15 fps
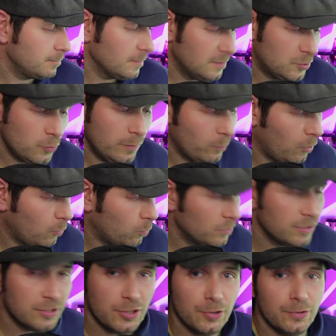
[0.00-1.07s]
I'm doing what I want
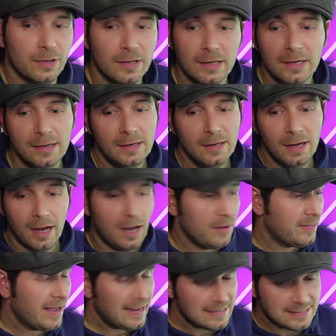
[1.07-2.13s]
to do.
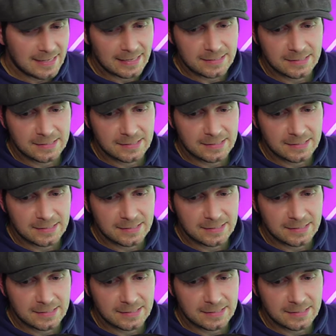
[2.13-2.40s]
The Anti-Stack